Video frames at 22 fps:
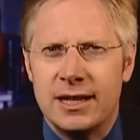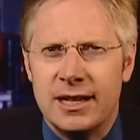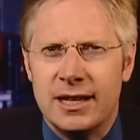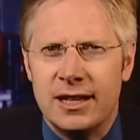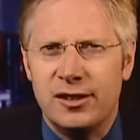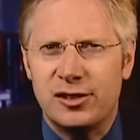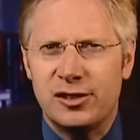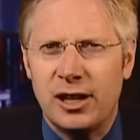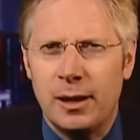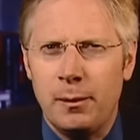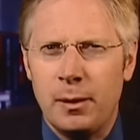
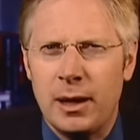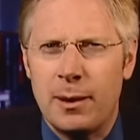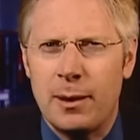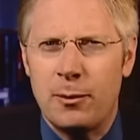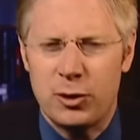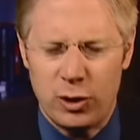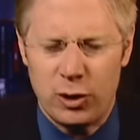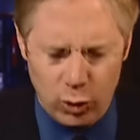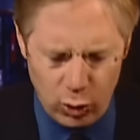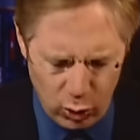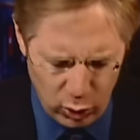is coming up
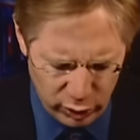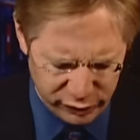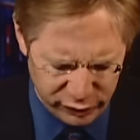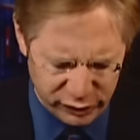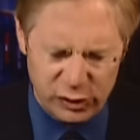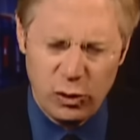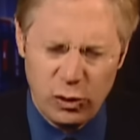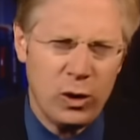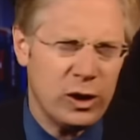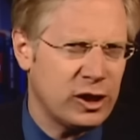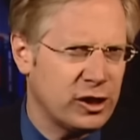with all
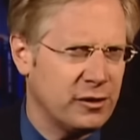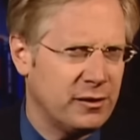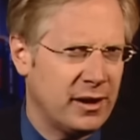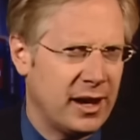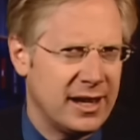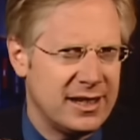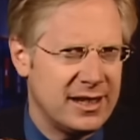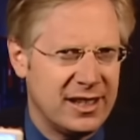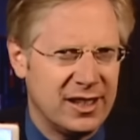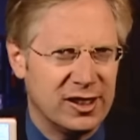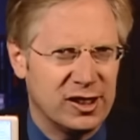sorts of
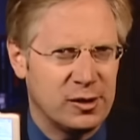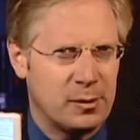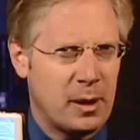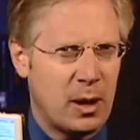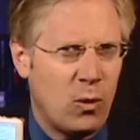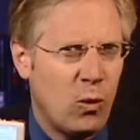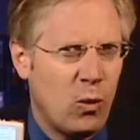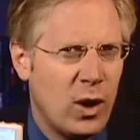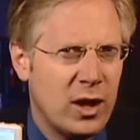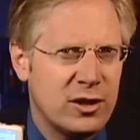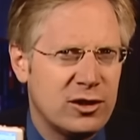ideas
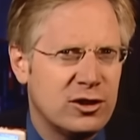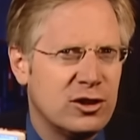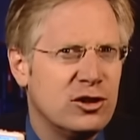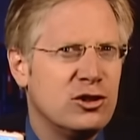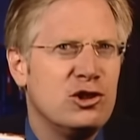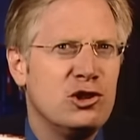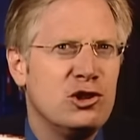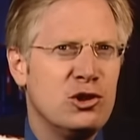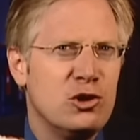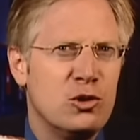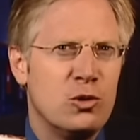about what to
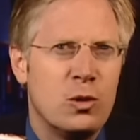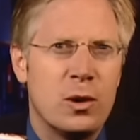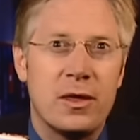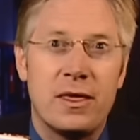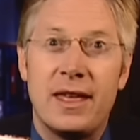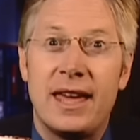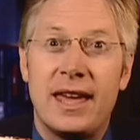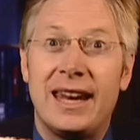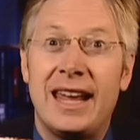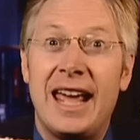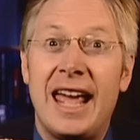do with
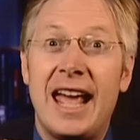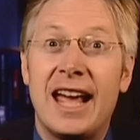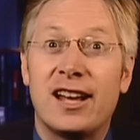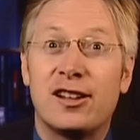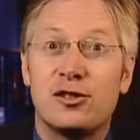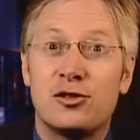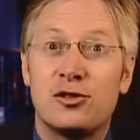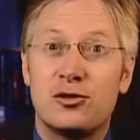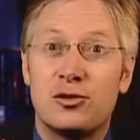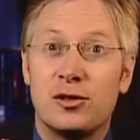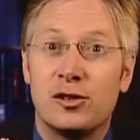that
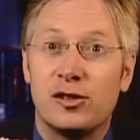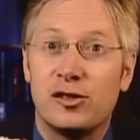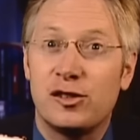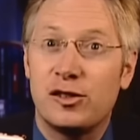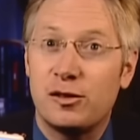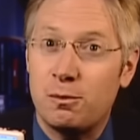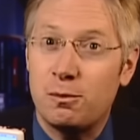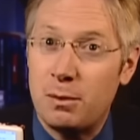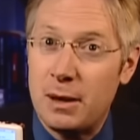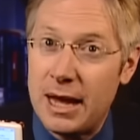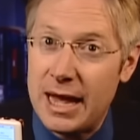extra
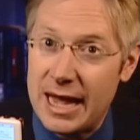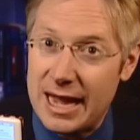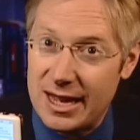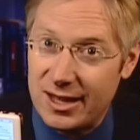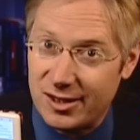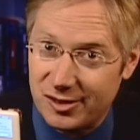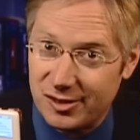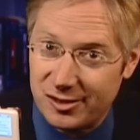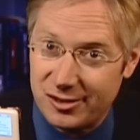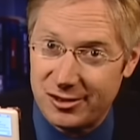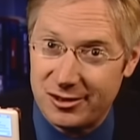
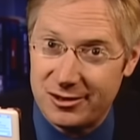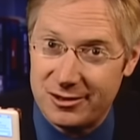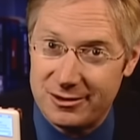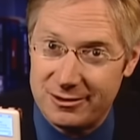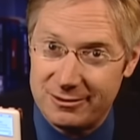space